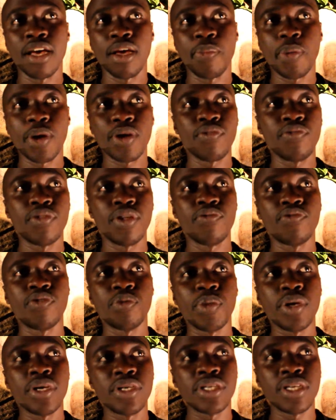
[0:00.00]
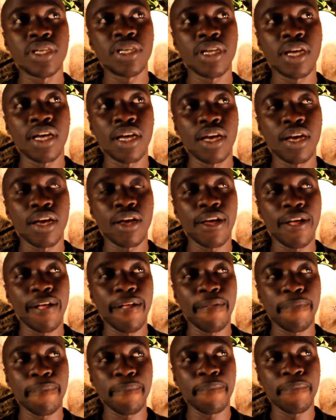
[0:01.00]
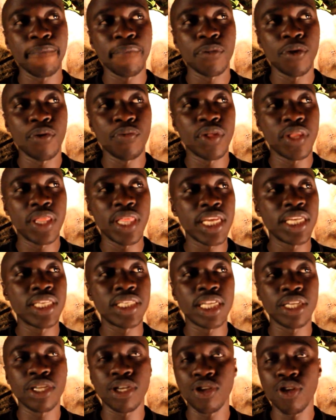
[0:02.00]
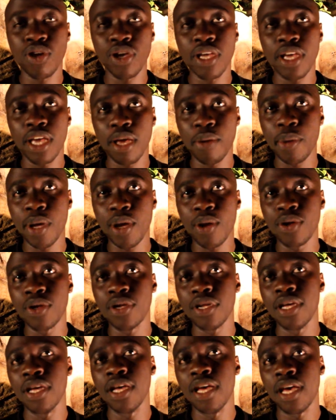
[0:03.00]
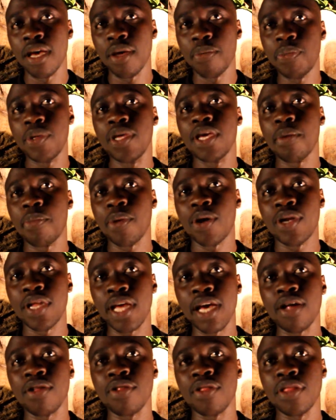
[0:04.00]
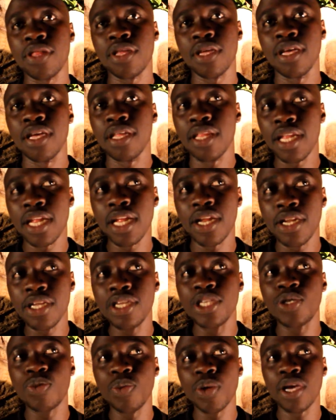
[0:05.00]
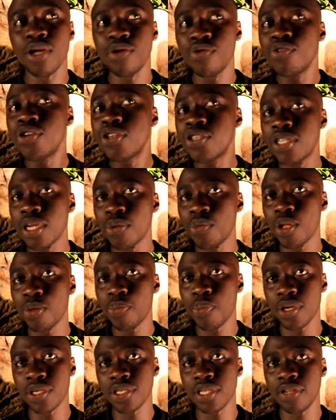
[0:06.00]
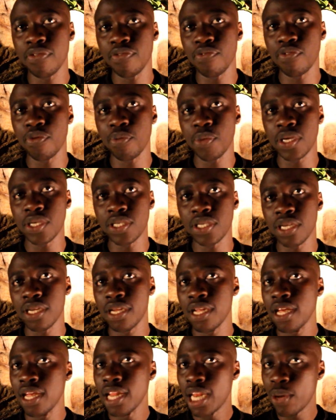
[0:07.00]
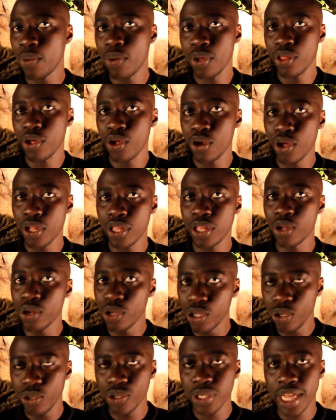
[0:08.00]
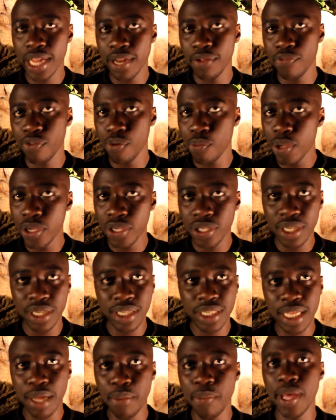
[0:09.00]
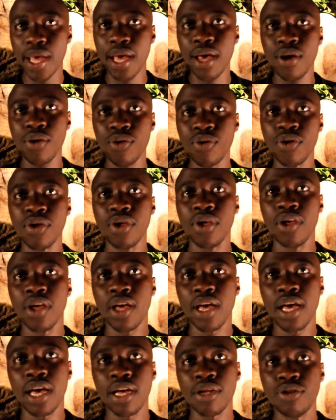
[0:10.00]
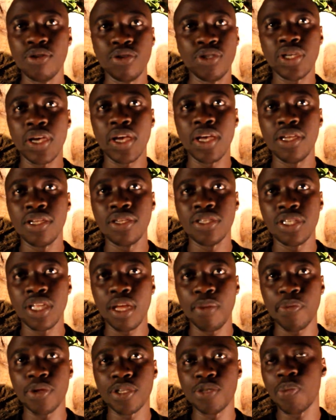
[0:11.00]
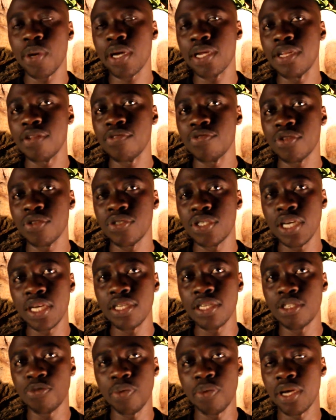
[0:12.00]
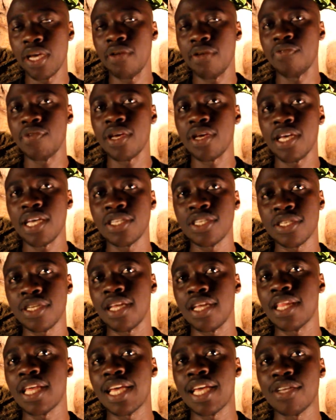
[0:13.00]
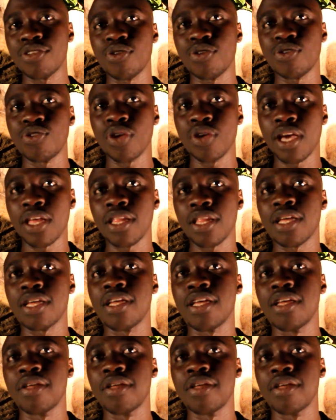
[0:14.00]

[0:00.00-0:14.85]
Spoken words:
part of the information of the things that they're talking about, be about health, then at least we can reach them with positive information. Now, whether or not they'll use that information somehow to change their perspectives and change behavior is another case altogether.